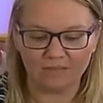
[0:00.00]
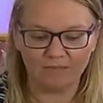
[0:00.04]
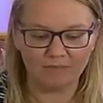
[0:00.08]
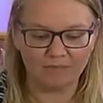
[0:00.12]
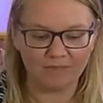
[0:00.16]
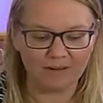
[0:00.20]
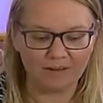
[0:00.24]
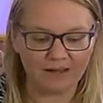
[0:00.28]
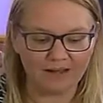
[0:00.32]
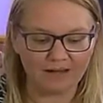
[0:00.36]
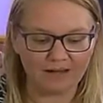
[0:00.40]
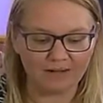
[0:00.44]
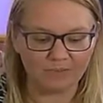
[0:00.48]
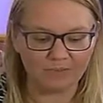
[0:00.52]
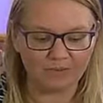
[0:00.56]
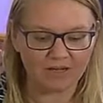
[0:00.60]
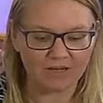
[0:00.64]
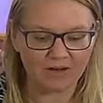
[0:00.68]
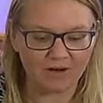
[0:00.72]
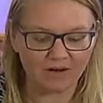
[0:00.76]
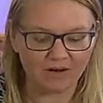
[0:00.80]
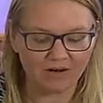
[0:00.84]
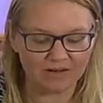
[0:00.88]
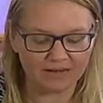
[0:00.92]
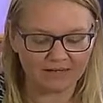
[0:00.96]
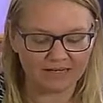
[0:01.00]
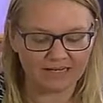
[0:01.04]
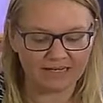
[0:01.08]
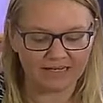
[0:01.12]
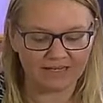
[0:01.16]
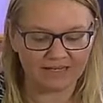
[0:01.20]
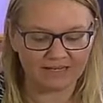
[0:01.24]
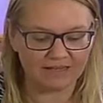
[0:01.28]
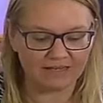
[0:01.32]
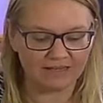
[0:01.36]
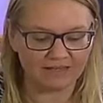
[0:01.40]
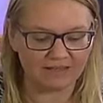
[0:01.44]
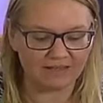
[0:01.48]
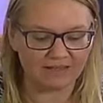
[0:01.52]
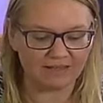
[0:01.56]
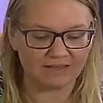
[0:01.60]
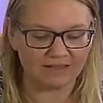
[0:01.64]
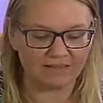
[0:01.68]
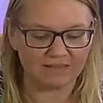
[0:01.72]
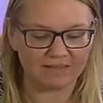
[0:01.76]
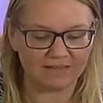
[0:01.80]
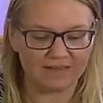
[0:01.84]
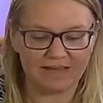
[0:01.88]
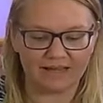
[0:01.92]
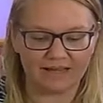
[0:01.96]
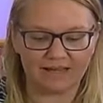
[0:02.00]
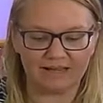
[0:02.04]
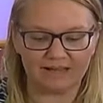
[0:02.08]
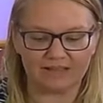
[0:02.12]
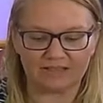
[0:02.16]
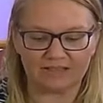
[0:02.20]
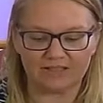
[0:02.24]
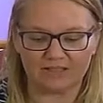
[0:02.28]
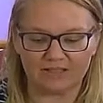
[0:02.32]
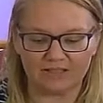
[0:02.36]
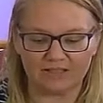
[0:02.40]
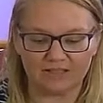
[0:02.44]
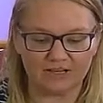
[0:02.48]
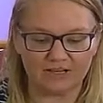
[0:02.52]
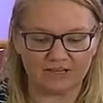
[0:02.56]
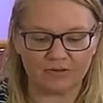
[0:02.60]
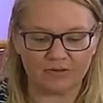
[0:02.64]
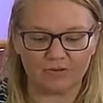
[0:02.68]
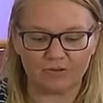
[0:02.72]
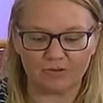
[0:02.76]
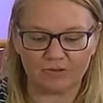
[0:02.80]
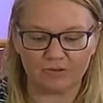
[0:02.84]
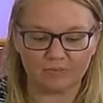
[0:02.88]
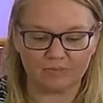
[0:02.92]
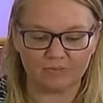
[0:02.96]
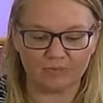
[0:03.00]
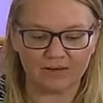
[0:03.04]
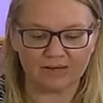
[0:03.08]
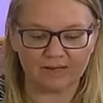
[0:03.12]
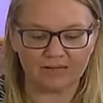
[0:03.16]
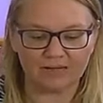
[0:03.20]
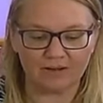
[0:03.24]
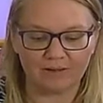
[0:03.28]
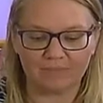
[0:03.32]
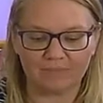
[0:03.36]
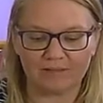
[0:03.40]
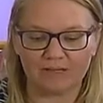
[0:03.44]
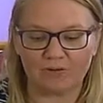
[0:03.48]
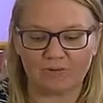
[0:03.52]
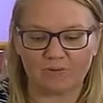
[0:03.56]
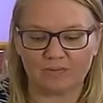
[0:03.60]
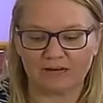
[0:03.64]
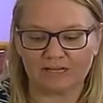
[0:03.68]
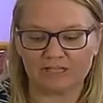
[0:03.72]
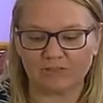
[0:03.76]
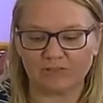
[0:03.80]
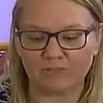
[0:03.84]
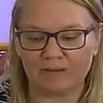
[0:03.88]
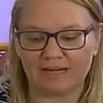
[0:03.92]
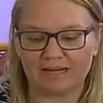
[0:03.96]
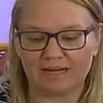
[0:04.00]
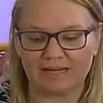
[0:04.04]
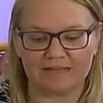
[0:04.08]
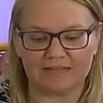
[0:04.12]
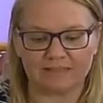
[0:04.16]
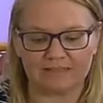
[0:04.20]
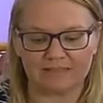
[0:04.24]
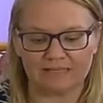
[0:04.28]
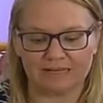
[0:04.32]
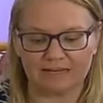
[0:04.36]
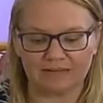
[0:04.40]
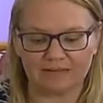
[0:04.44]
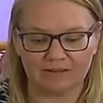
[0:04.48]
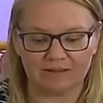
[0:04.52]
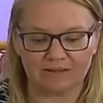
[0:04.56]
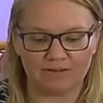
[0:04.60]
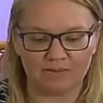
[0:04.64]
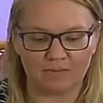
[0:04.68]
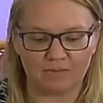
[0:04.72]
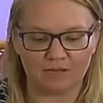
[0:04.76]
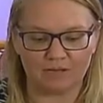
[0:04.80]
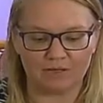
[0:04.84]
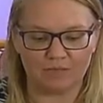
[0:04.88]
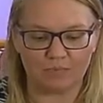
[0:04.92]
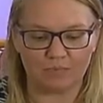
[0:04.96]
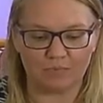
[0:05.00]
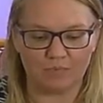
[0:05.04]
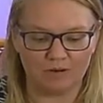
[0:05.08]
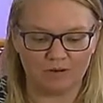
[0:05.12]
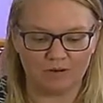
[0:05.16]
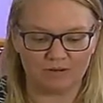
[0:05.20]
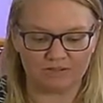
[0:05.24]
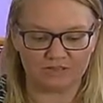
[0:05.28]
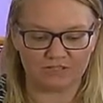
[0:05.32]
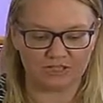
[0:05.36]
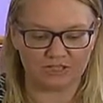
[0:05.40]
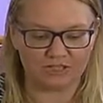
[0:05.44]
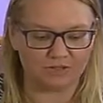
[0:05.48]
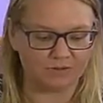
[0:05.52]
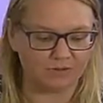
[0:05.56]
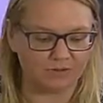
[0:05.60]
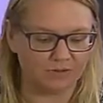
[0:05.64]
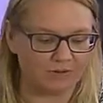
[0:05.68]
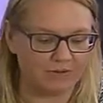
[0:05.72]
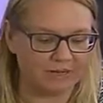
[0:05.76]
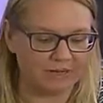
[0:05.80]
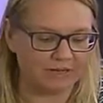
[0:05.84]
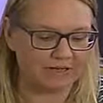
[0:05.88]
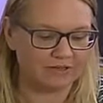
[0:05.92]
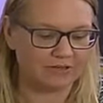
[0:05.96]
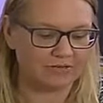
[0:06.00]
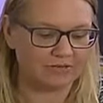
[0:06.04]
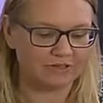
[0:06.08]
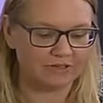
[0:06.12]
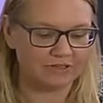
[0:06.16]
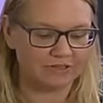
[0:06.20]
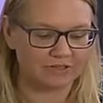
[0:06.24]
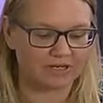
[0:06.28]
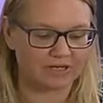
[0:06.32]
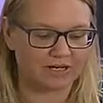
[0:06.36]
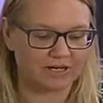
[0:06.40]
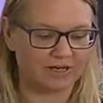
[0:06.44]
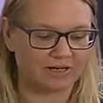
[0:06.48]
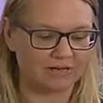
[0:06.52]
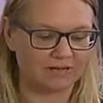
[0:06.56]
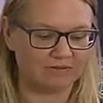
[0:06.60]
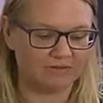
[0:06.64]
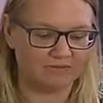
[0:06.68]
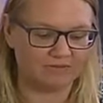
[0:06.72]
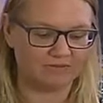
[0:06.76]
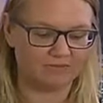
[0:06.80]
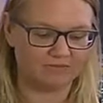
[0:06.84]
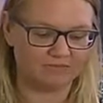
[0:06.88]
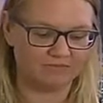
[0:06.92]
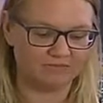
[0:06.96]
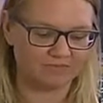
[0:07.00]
But we are getting that, you might not be graduating exactly when you want to, and you just kind of,